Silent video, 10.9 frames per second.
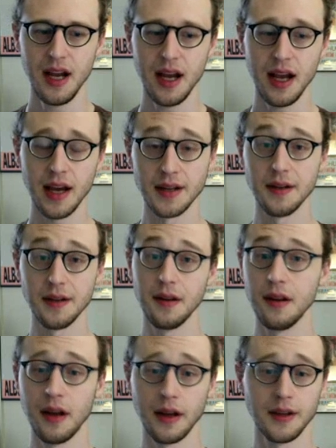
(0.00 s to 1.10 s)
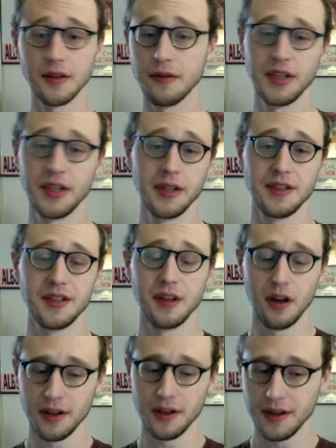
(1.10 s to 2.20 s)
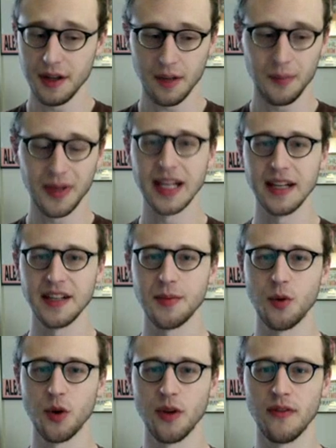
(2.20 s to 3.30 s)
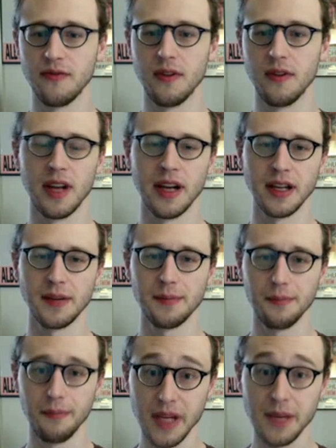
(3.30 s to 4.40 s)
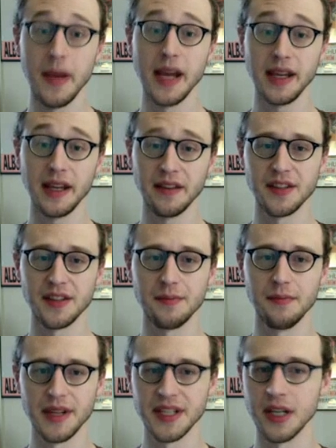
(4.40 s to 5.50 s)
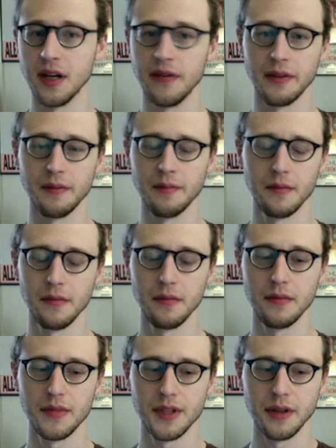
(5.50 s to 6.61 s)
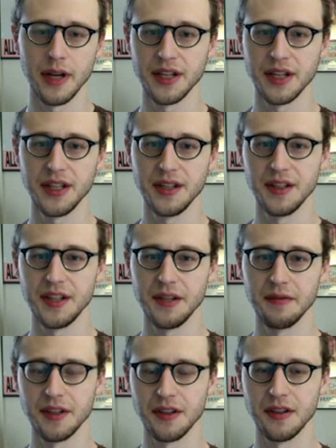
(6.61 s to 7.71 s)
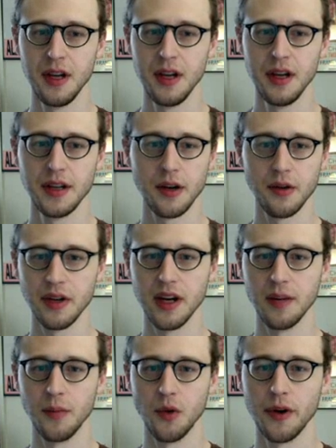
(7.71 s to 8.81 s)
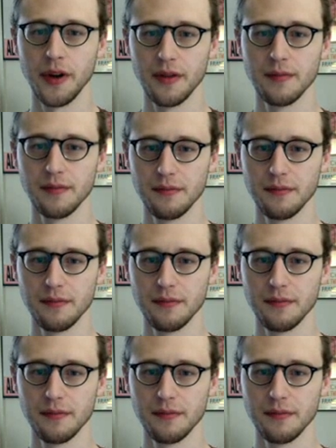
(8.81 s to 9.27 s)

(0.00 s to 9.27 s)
And like, so she's completely supportive of like me making this myself and so yeah she she was totally on board